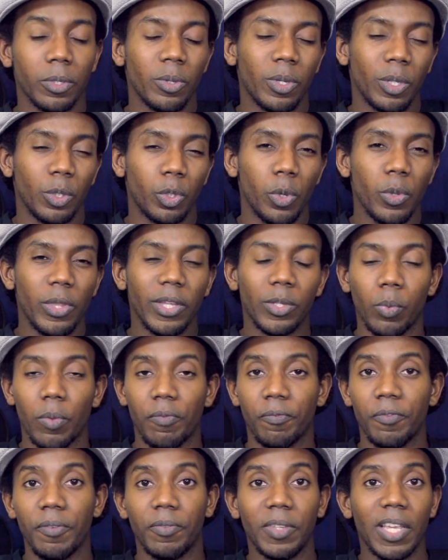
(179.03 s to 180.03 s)
You could do this
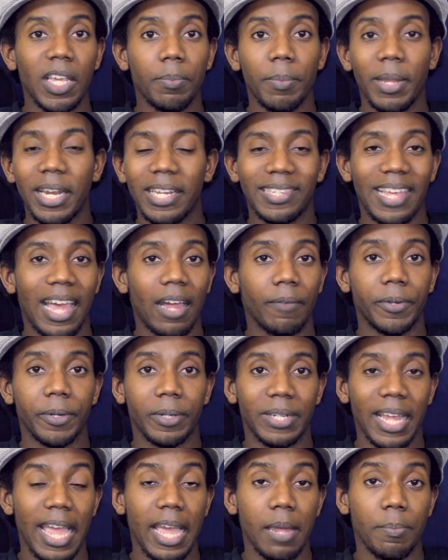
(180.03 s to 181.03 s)
with 15 minutes out of
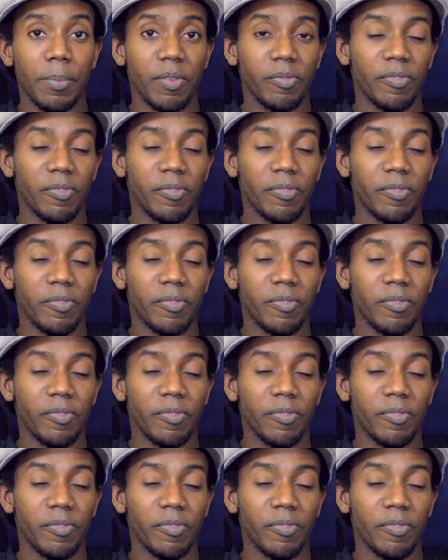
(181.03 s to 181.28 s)
your day and be